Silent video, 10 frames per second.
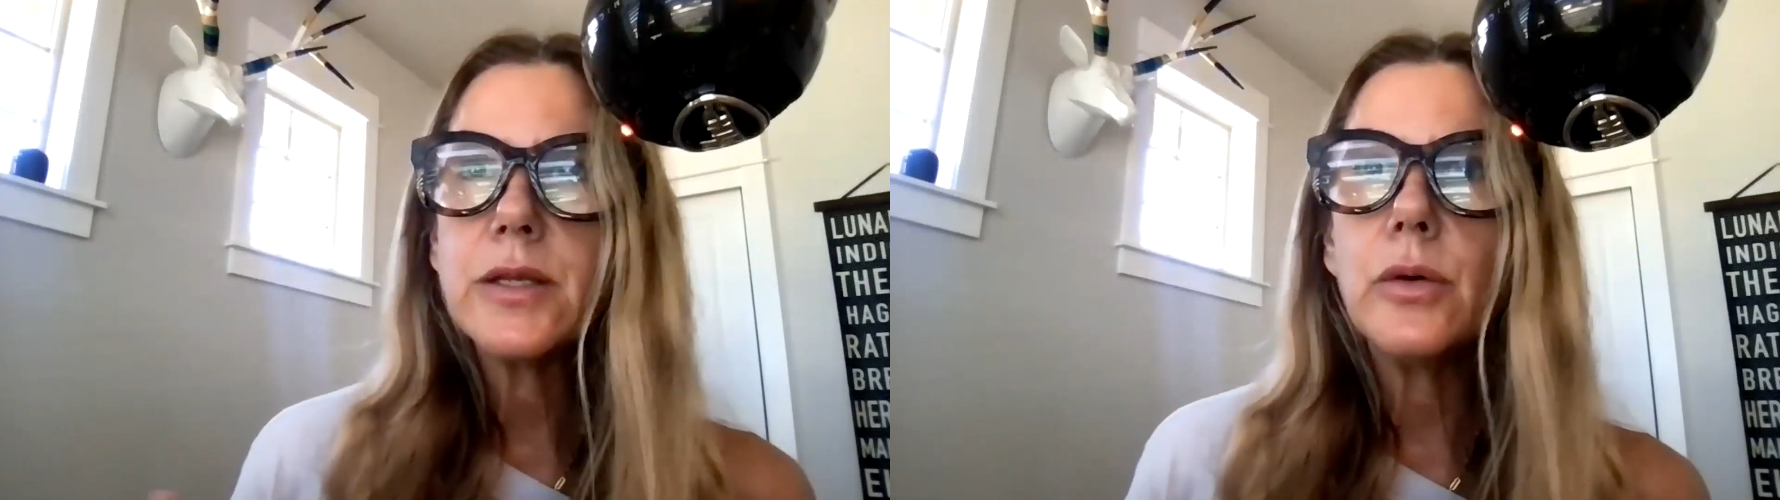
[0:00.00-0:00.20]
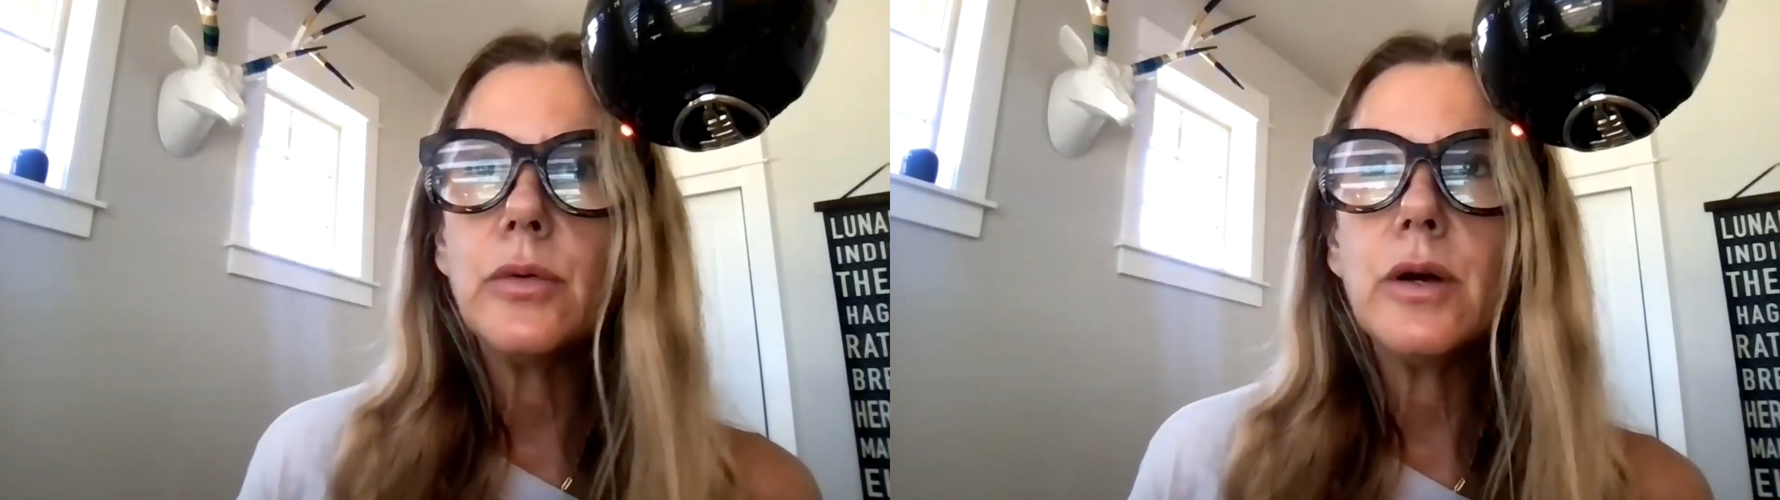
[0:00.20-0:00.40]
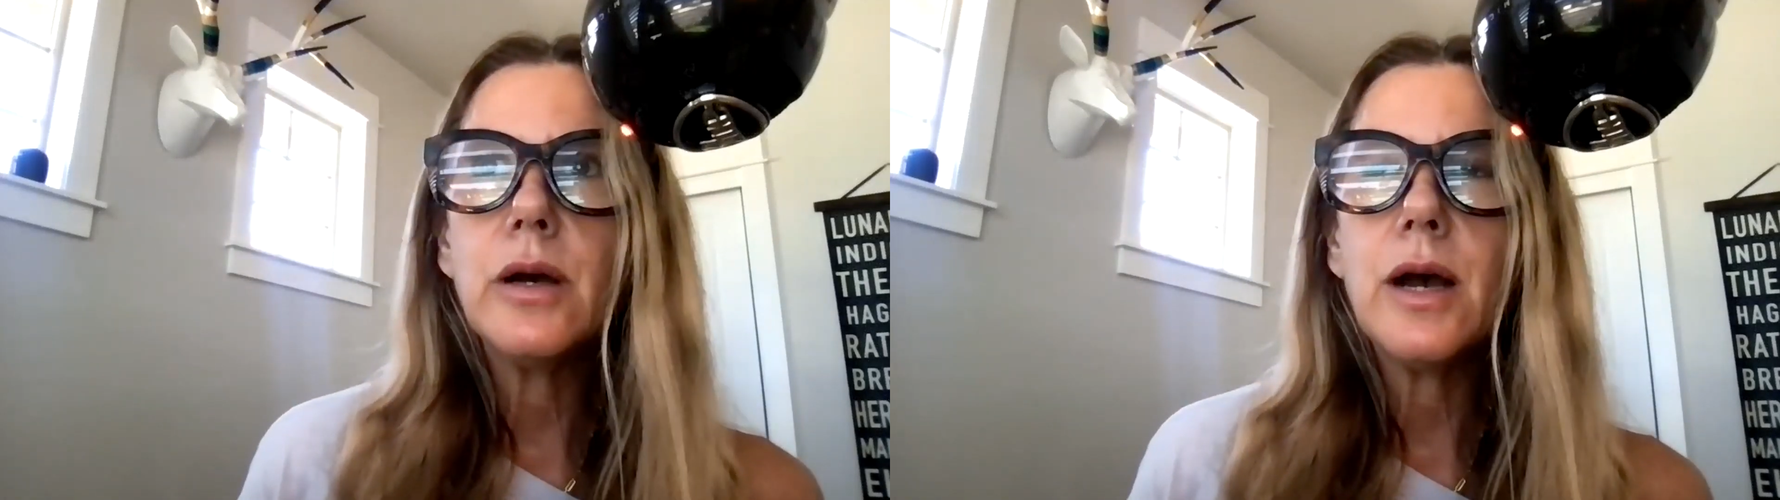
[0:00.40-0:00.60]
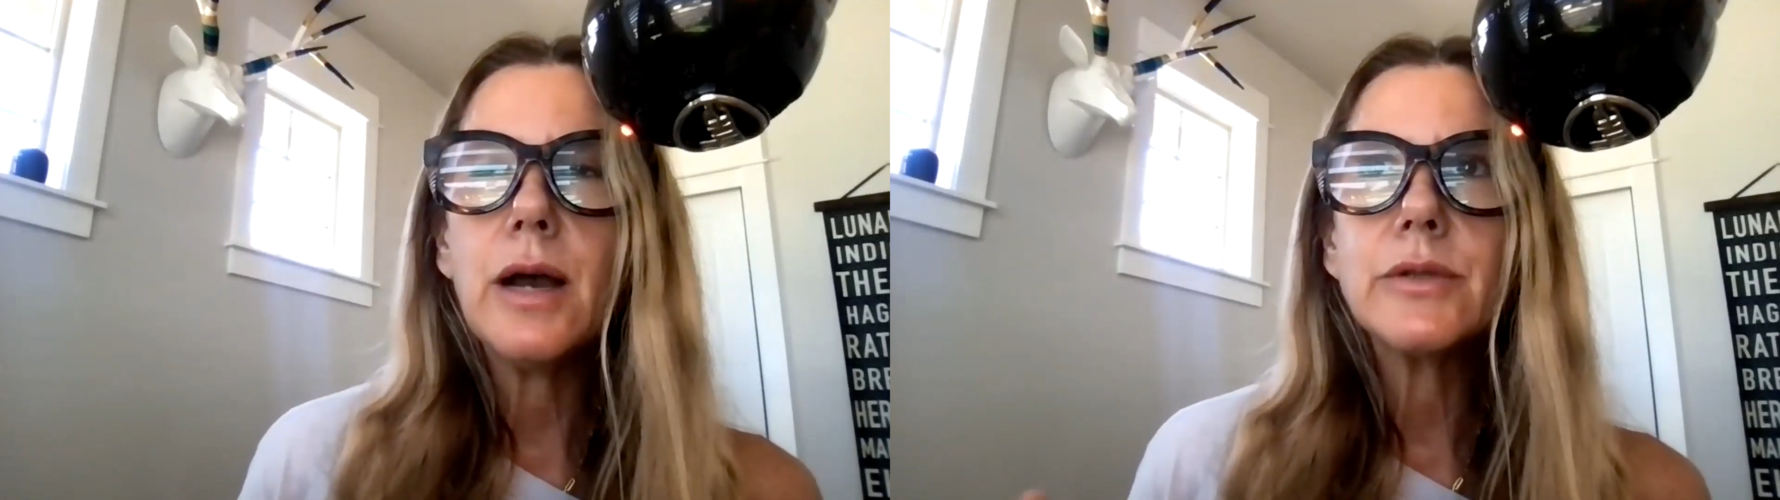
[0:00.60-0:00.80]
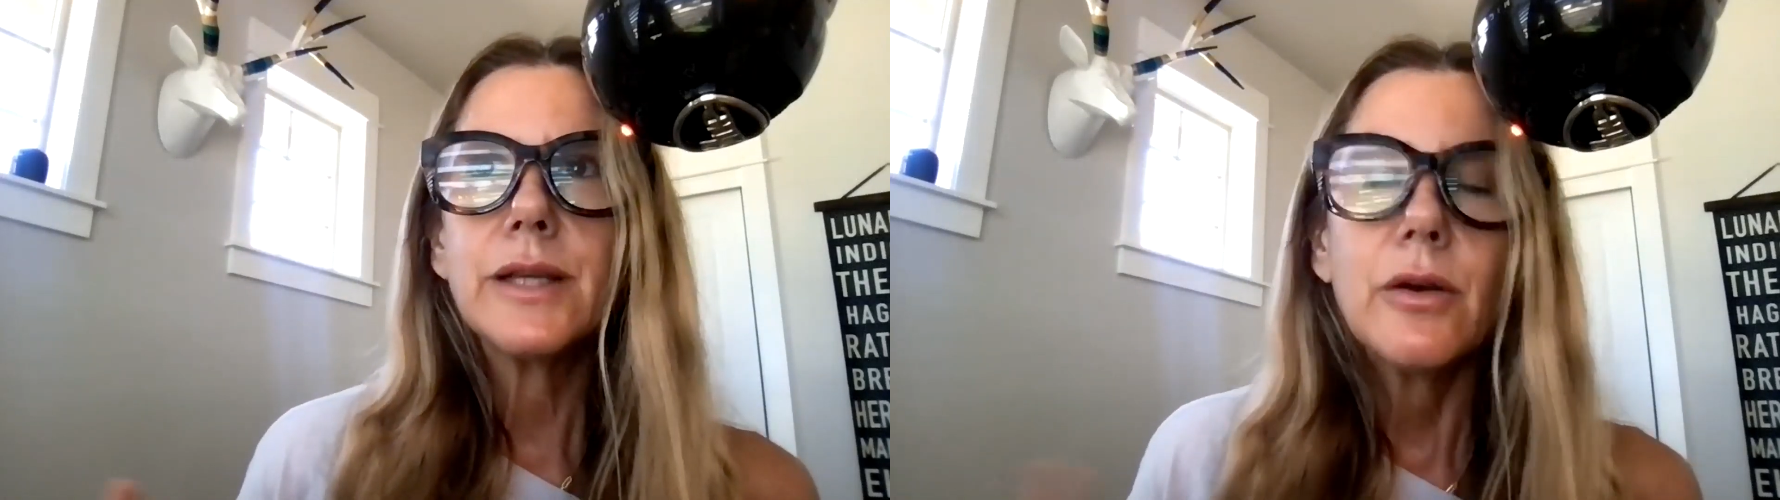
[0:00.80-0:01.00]
So
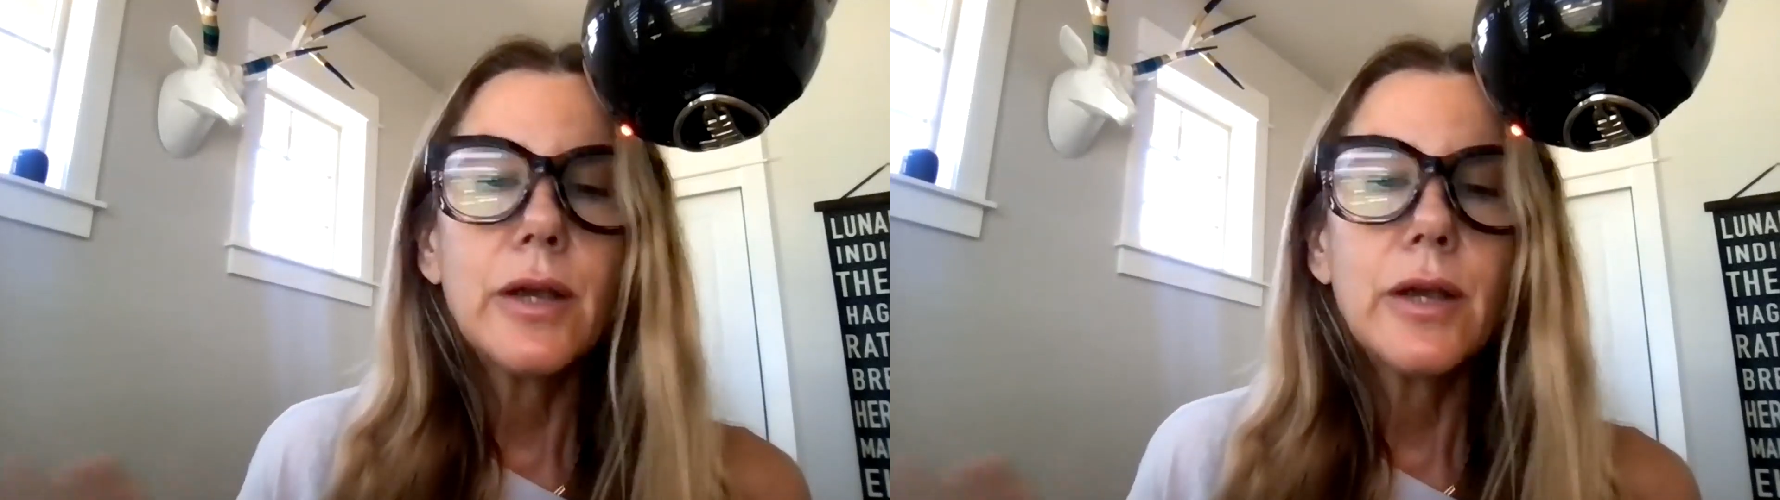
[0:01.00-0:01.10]
I was like,